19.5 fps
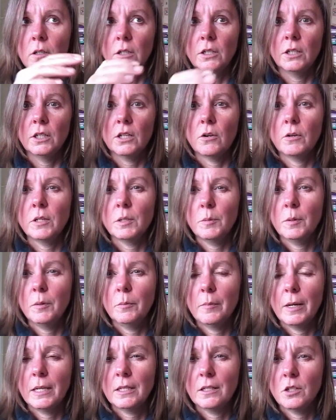You can always
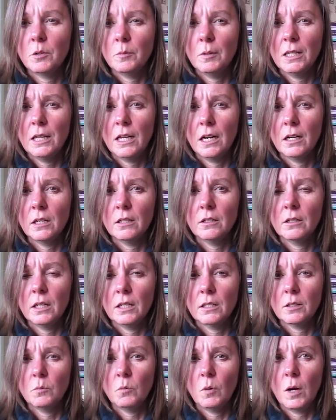message me there
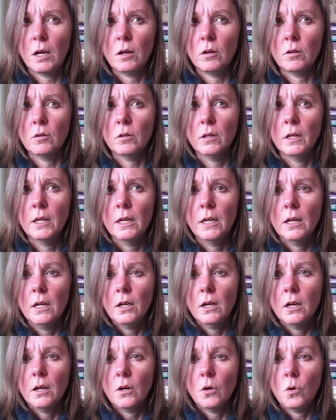as well,
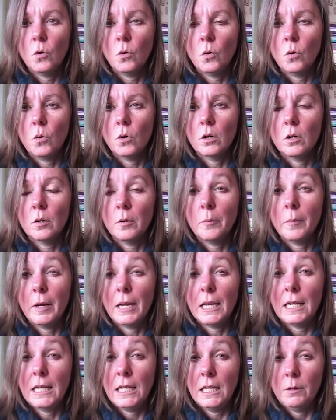or
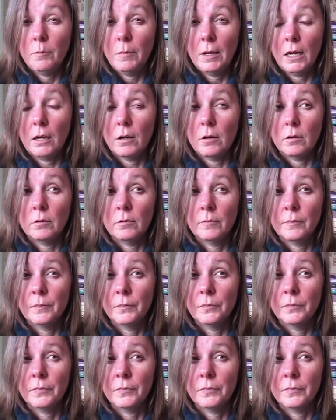my email.